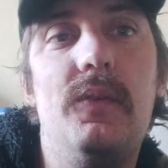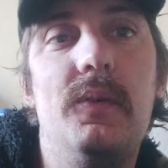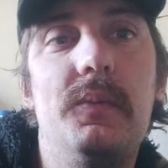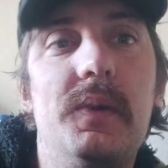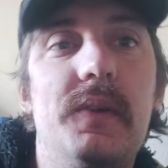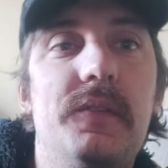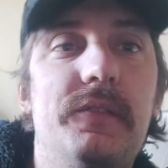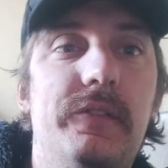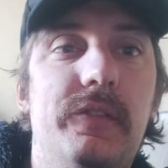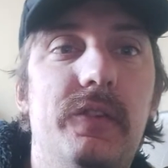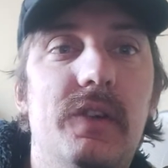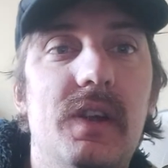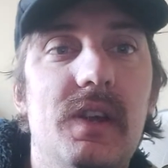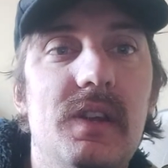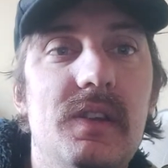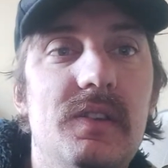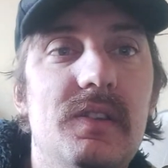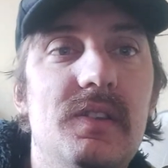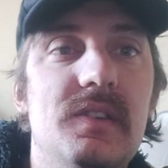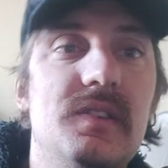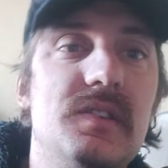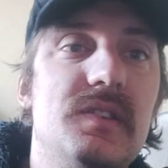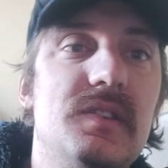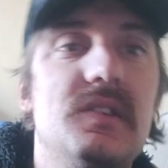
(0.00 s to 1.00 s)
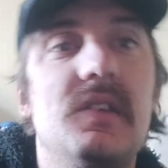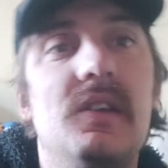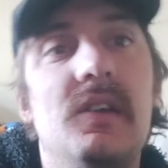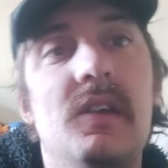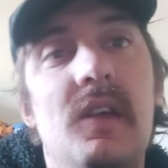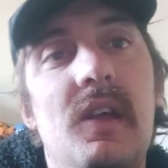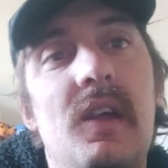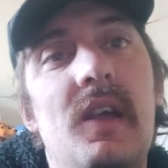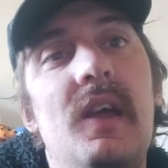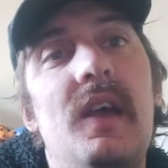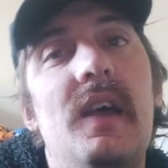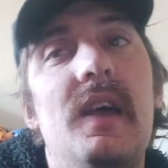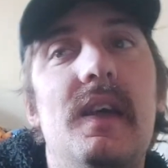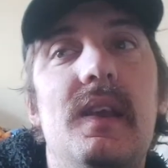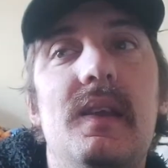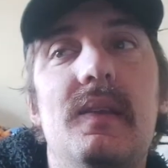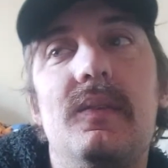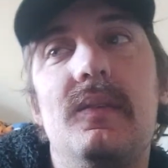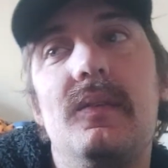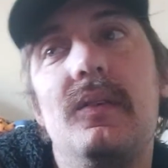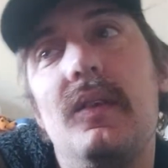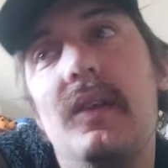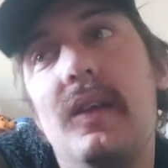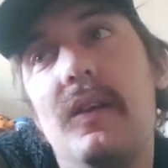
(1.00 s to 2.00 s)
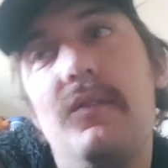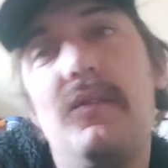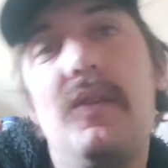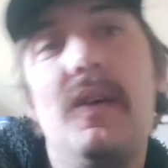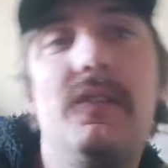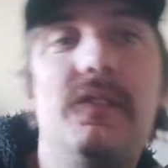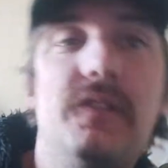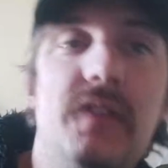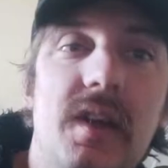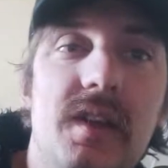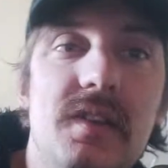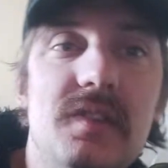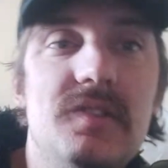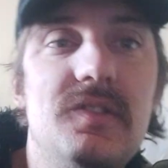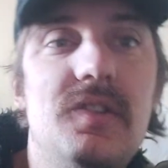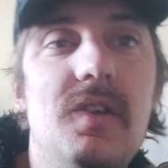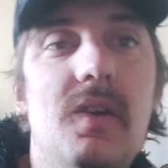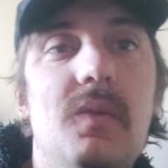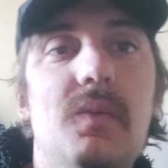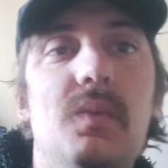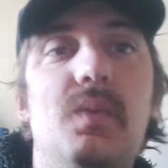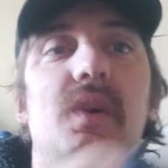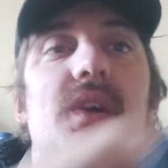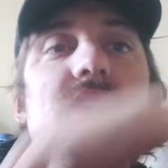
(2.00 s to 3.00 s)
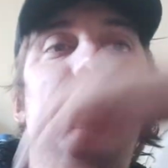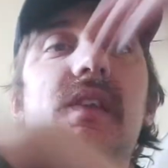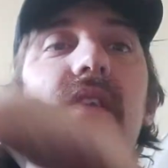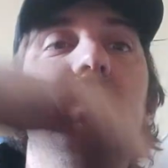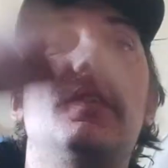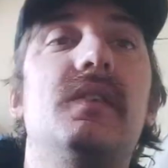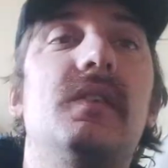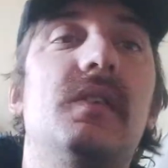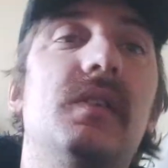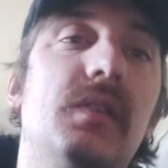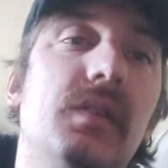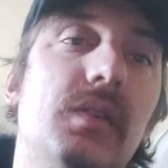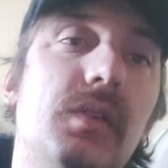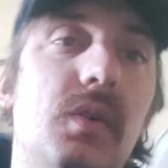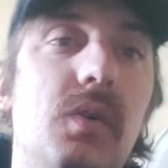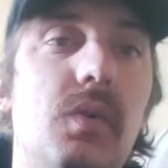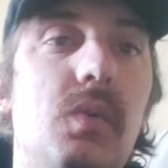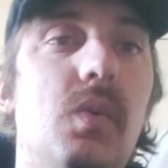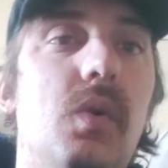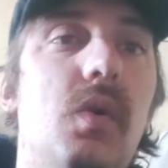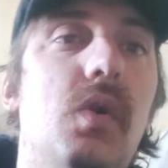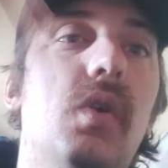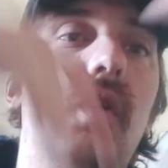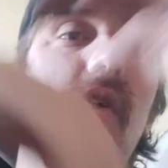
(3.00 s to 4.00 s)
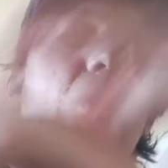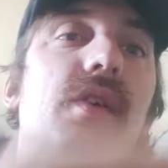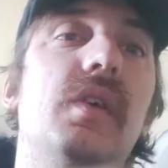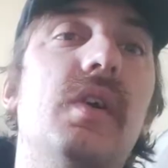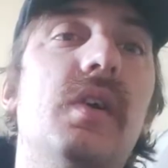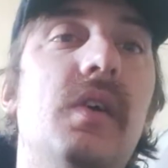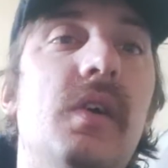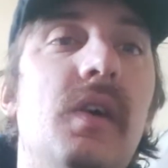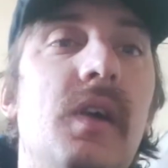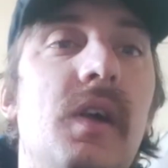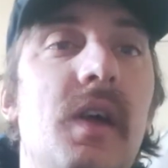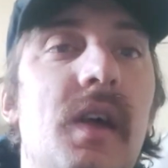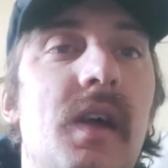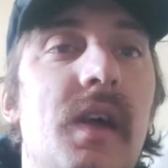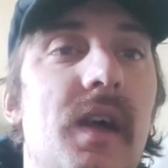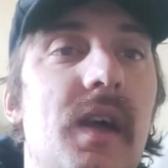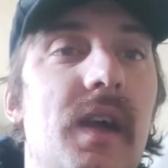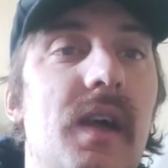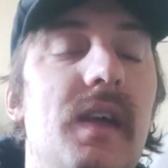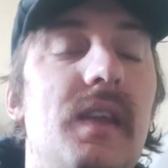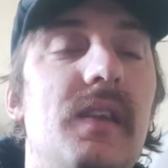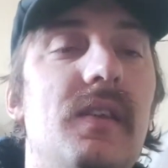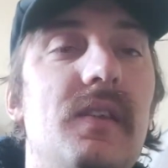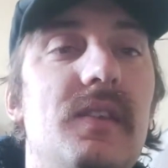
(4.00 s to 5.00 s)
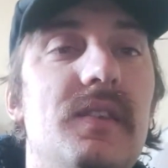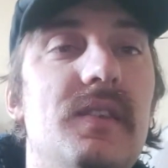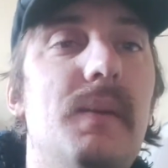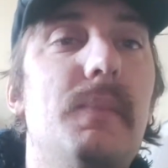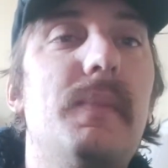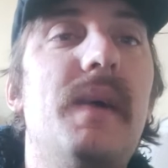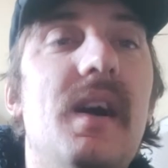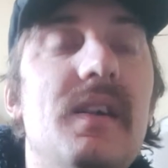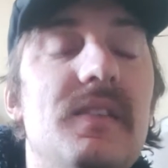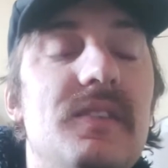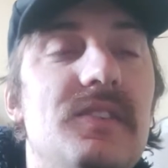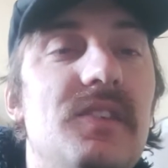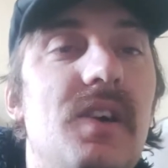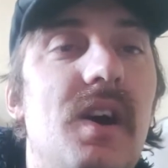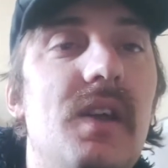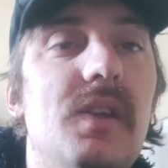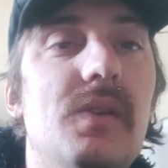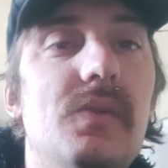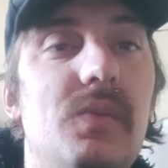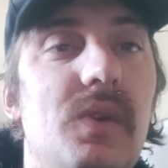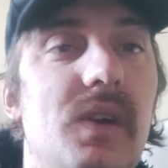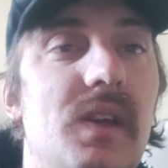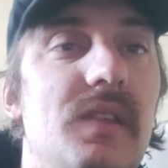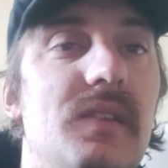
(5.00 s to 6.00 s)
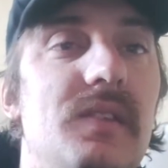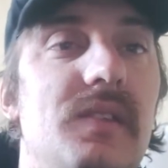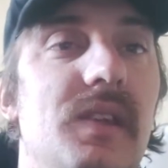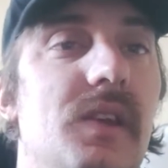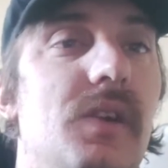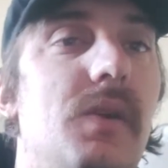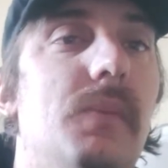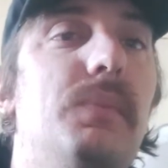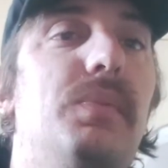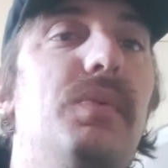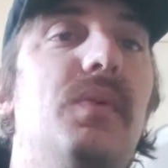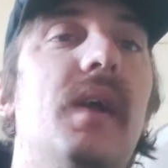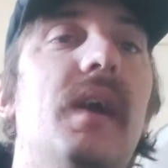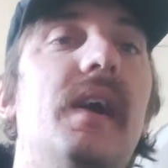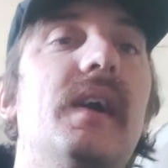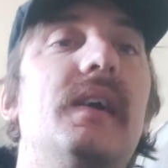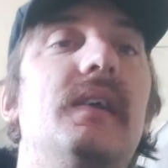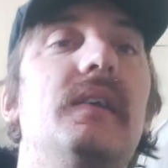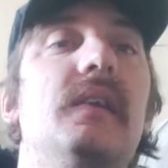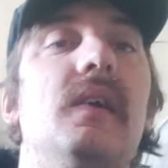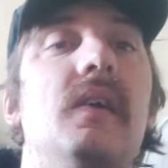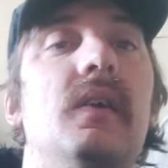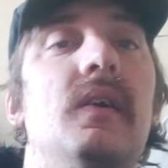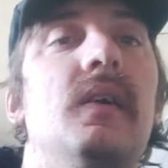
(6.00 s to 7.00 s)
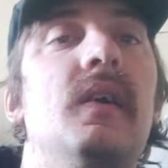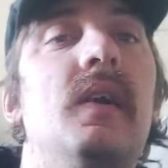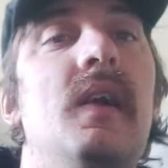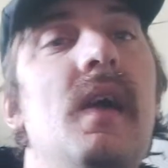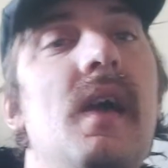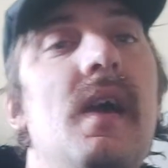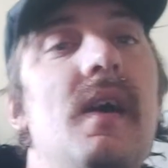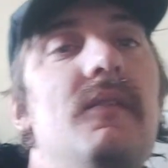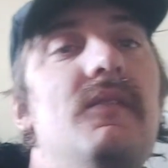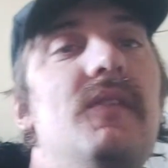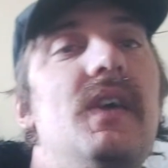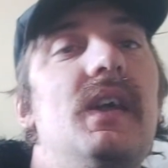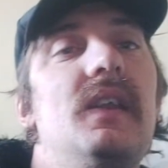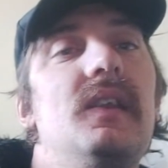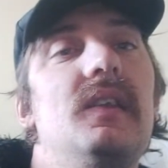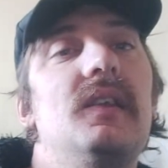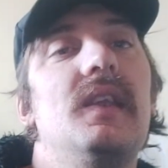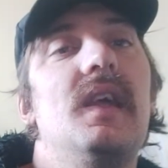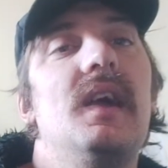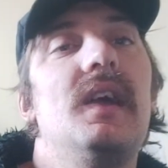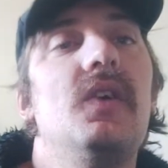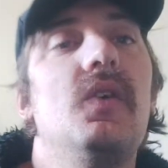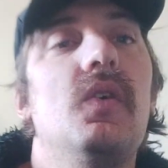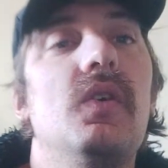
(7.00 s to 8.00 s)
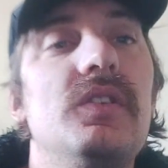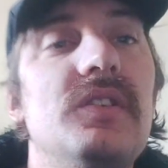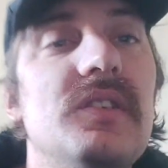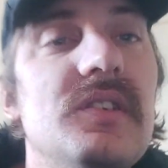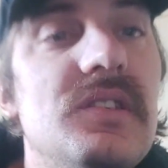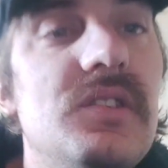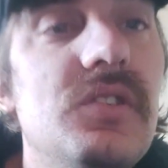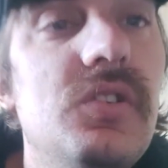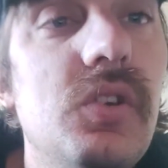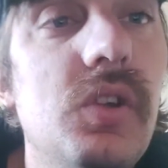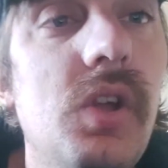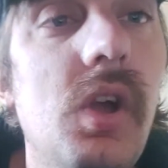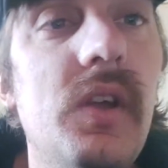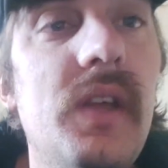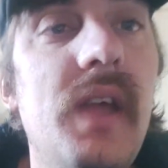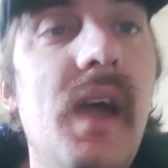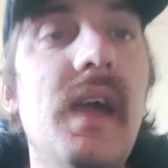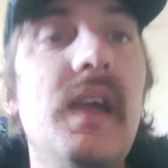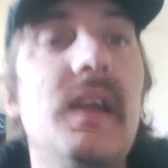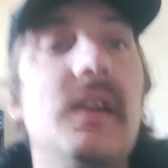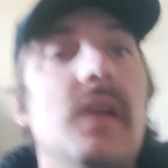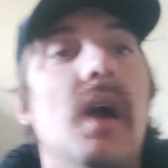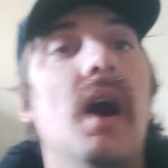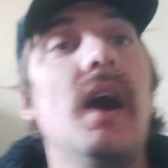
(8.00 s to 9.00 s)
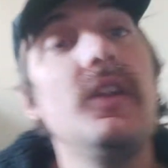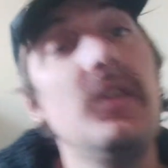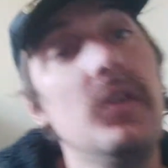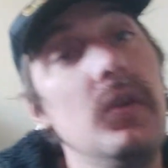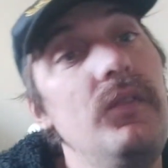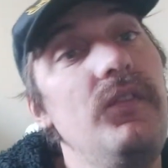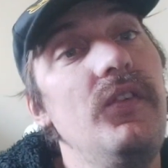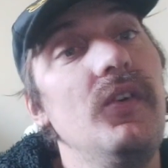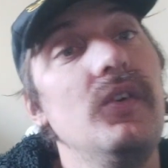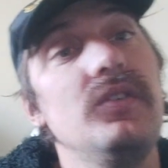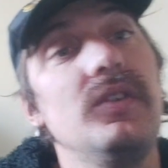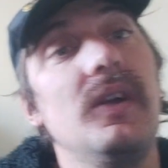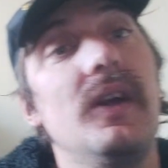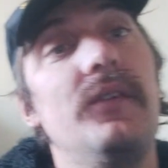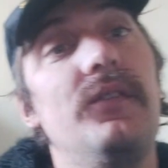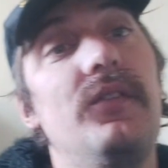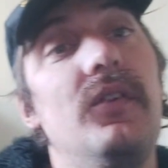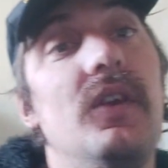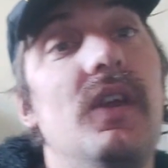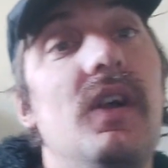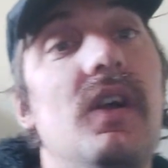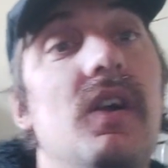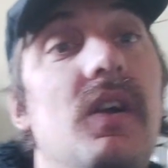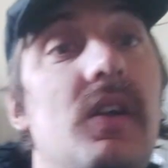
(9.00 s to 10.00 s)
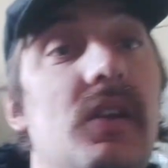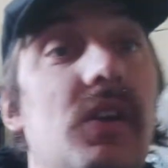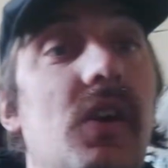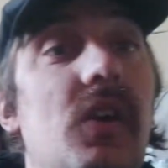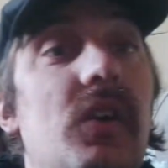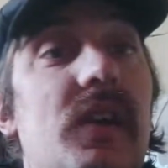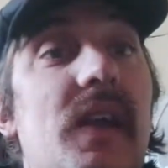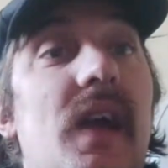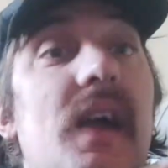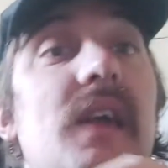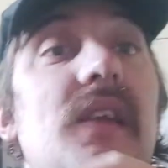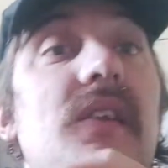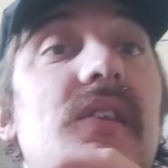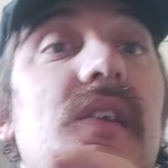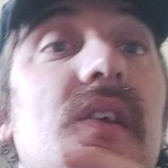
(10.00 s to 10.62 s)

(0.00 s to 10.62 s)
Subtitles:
for their friends. And if their friends don't win the award and some outsider wins, they complain. Then they all just do cocaine. I do feel sorry for the cocaine